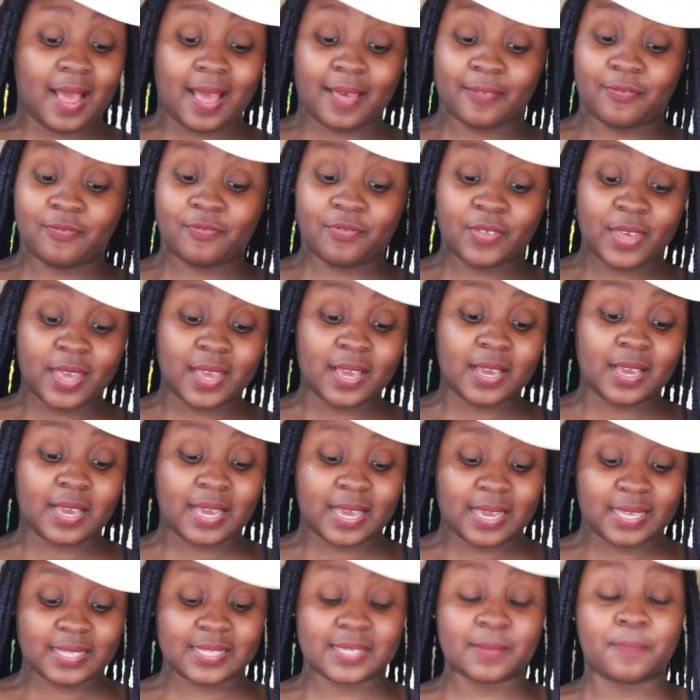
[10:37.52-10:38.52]
I think
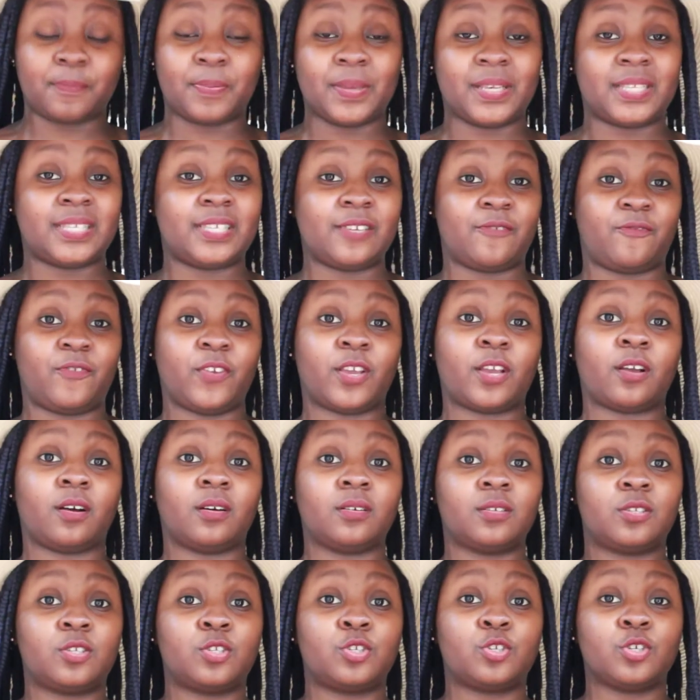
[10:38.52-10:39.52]
it's a bit
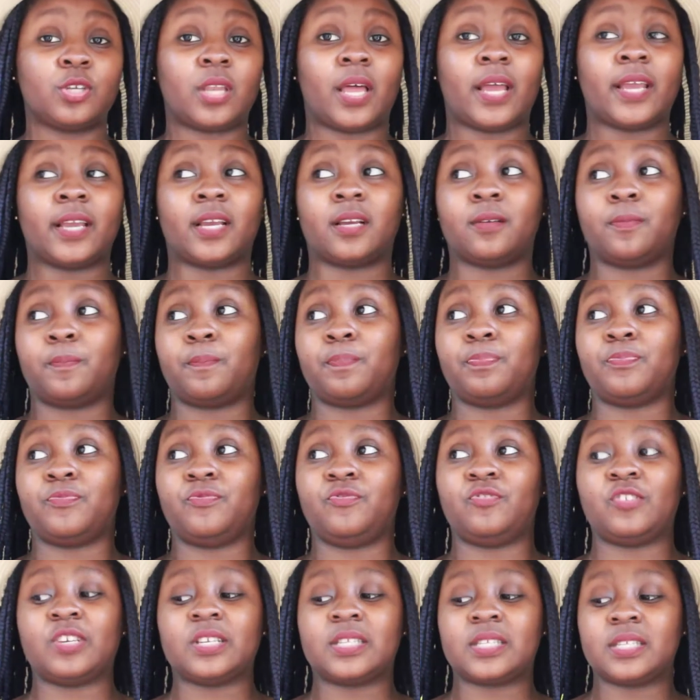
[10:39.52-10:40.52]
difficult to like
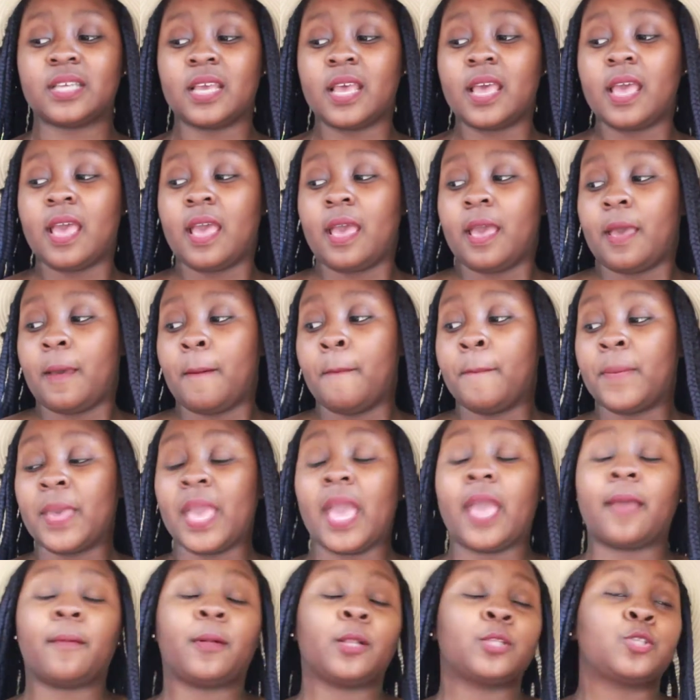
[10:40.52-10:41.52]
just be
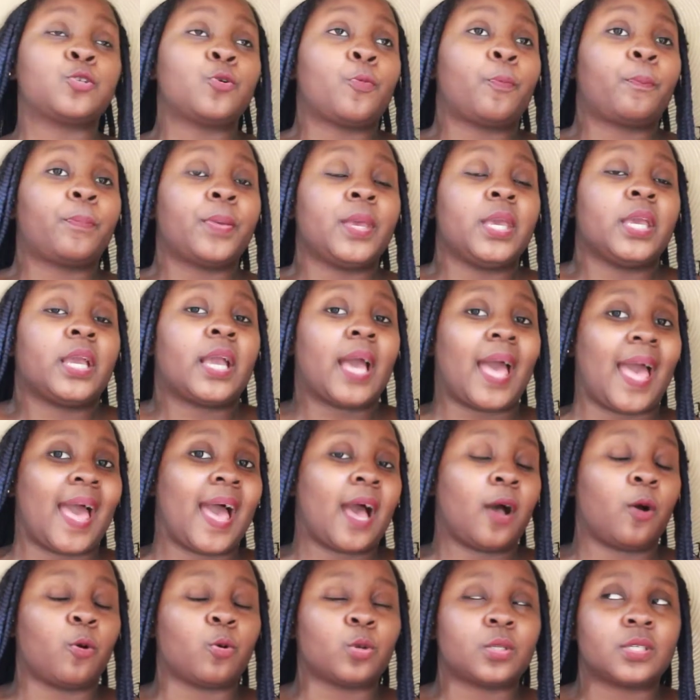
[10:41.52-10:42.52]
able to pick
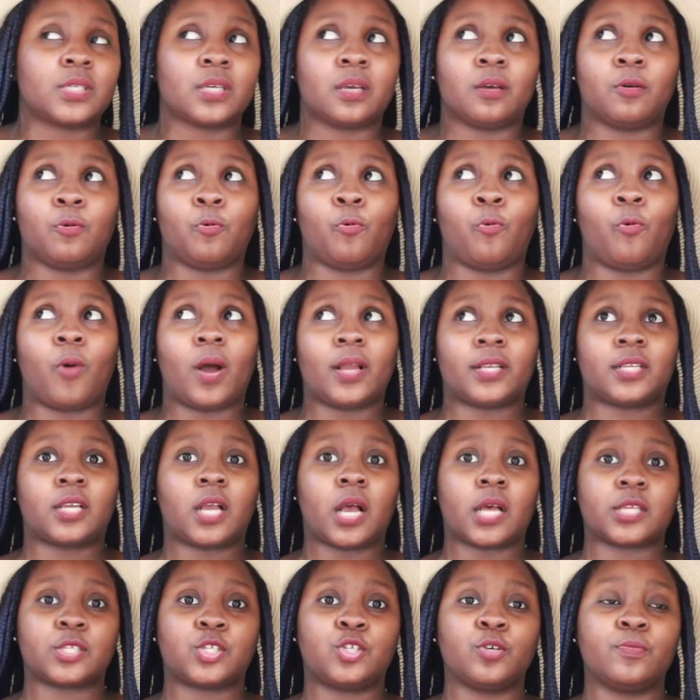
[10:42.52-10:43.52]
out what
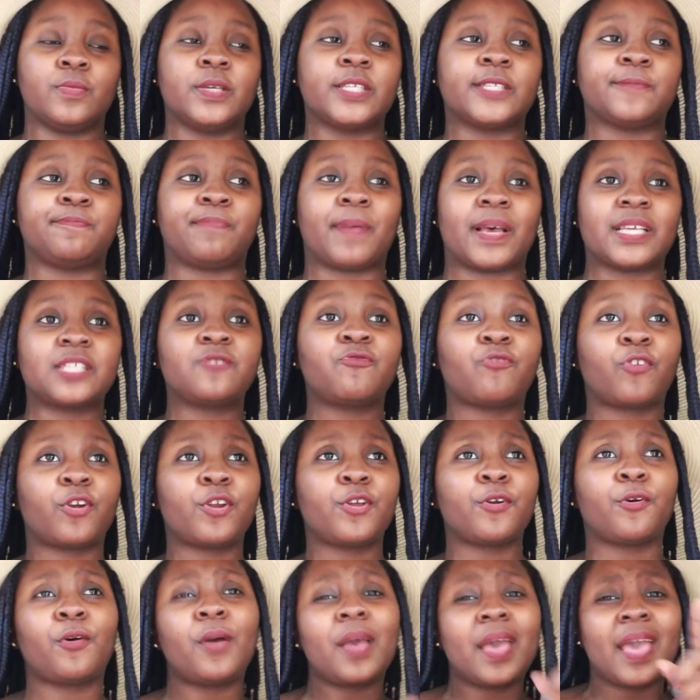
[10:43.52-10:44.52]
costume is best for
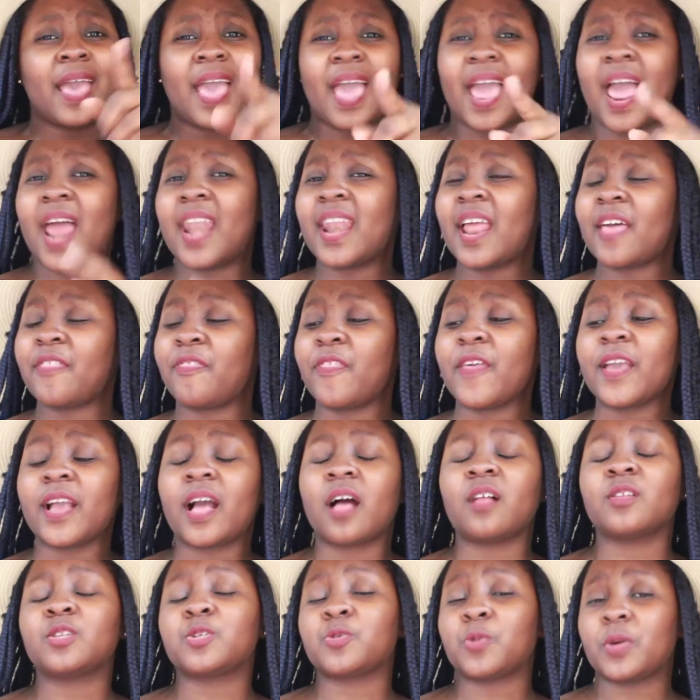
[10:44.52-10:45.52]
you, and I think
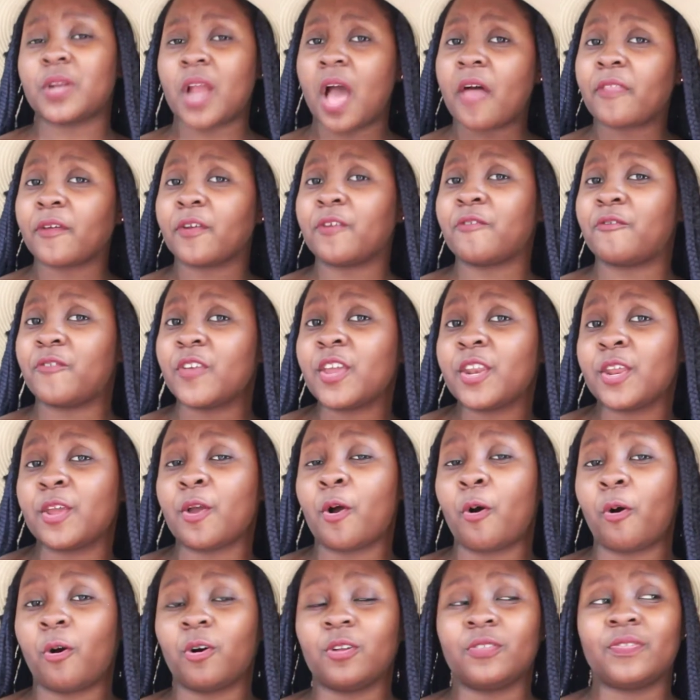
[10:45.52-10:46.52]
I'll do another
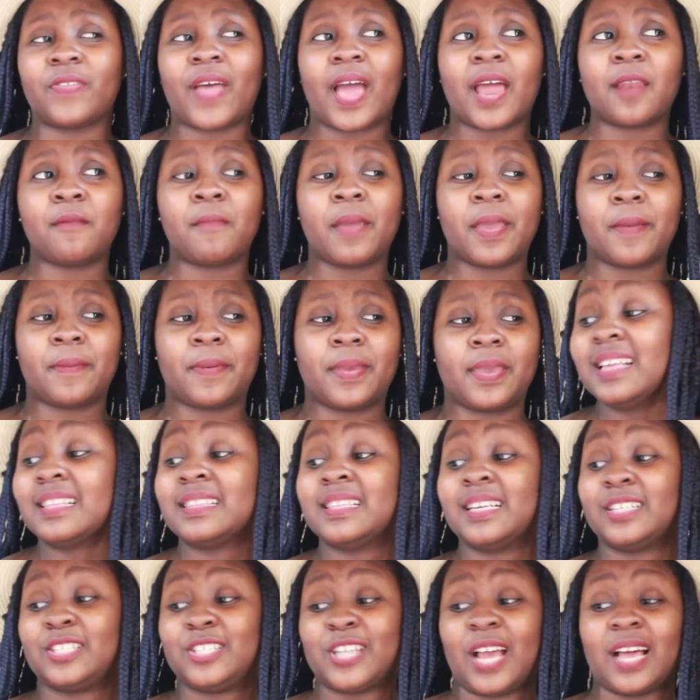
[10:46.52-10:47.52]
video on that, maybe
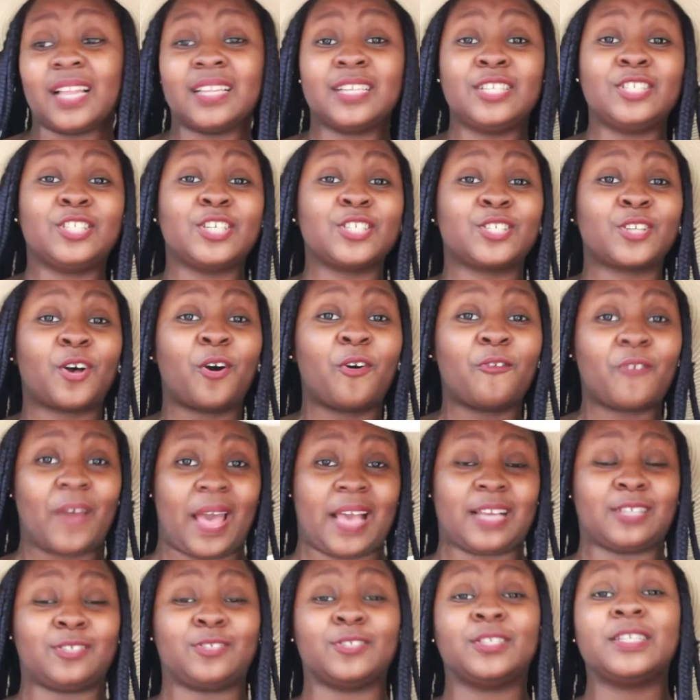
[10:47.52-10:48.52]
the challenges of
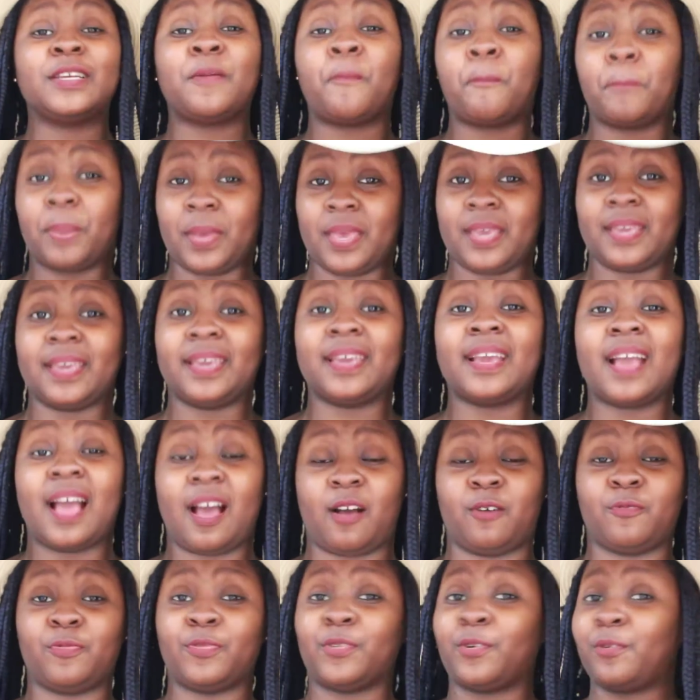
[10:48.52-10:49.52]
actually picking
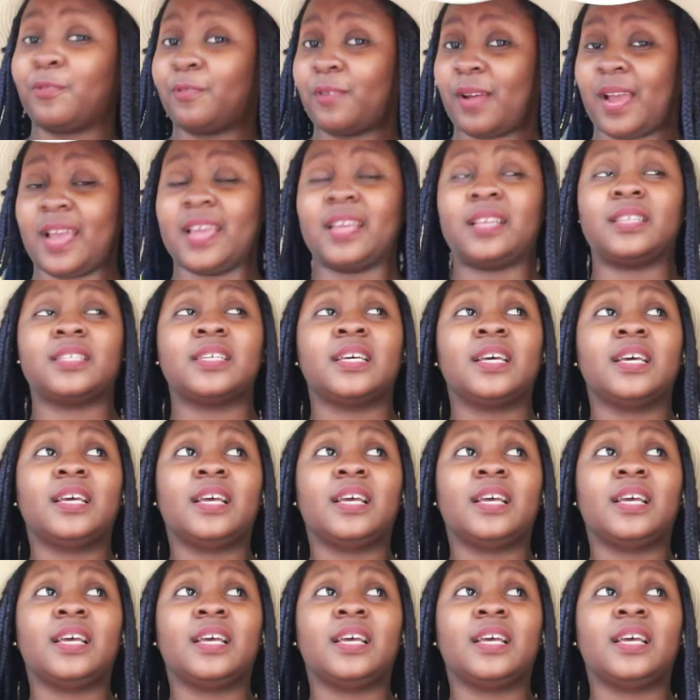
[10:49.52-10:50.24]
out the right